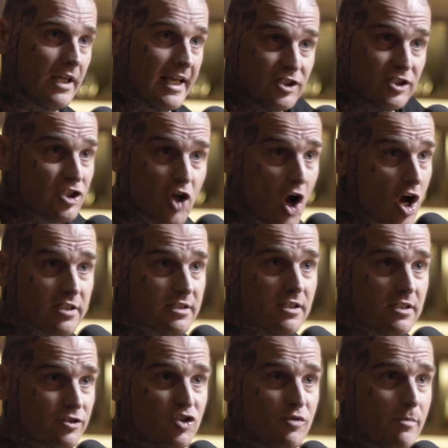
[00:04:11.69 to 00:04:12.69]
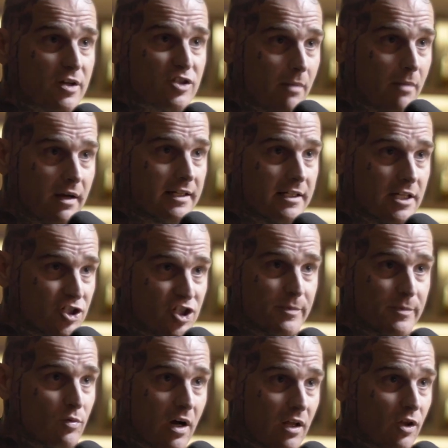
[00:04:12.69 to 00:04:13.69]
it's just costing us too much money to
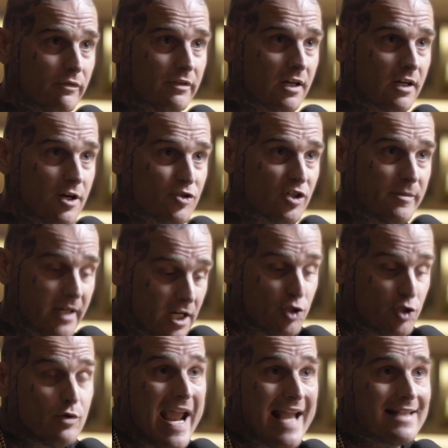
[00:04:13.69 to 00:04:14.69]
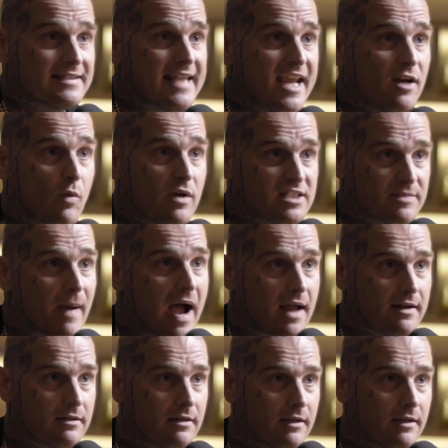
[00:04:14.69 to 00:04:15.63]
ship you all over the country because you can't stay in one spot.